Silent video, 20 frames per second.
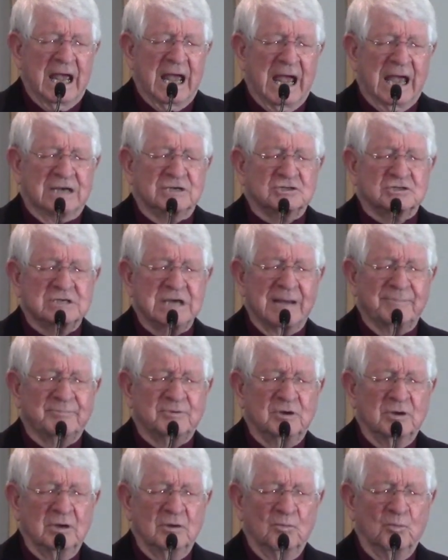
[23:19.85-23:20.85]

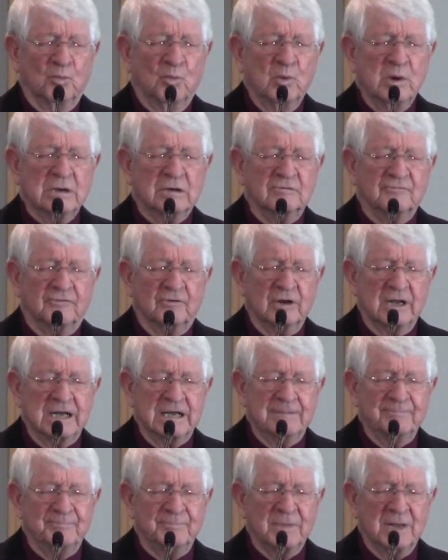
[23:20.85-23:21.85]
accept willfully
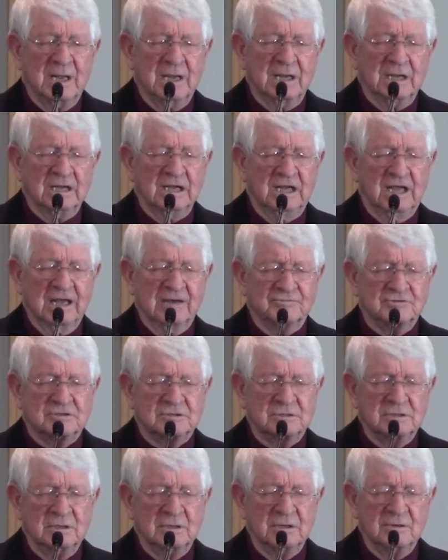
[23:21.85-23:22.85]

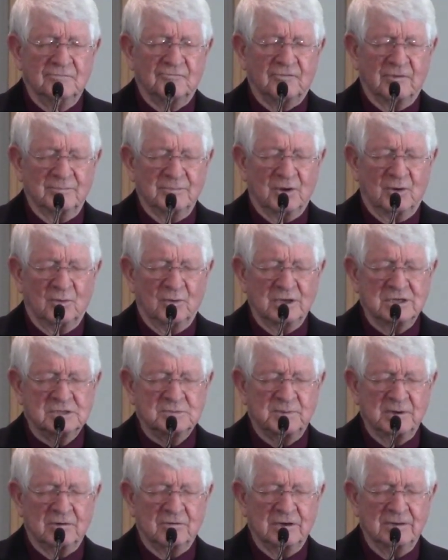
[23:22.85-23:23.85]
gifts from the Holy
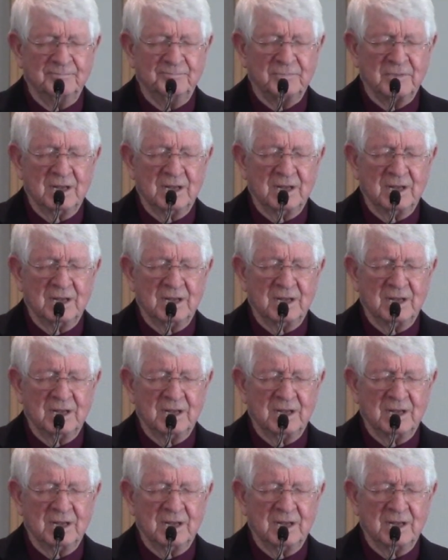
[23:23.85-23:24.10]
Spirit.